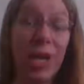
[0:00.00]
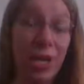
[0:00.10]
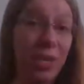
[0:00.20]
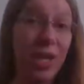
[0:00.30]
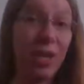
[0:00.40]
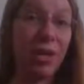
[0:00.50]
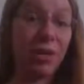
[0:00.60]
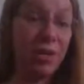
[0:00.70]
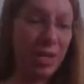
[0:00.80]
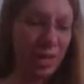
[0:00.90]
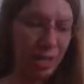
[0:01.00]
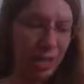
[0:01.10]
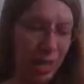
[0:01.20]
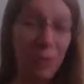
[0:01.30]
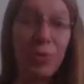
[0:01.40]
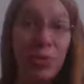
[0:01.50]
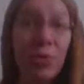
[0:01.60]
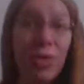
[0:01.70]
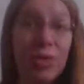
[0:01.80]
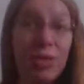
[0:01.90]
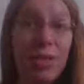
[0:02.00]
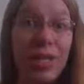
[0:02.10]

I don't care. I will do it.